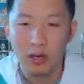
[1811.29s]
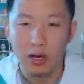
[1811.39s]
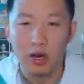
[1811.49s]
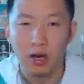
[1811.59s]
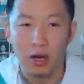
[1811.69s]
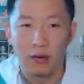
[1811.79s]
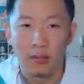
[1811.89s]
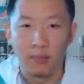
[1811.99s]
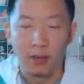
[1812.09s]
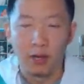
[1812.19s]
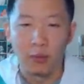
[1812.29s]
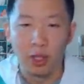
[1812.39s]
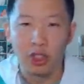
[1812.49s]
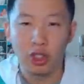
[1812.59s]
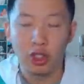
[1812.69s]
But we
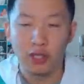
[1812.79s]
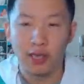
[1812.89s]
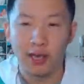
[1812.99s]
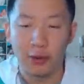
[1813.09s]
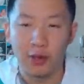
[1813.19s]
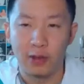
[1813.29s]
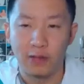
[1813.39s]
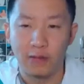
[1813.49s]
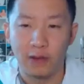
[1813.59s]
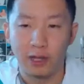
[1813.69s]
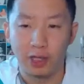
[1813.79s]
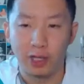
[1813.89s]
should just KO them with Flash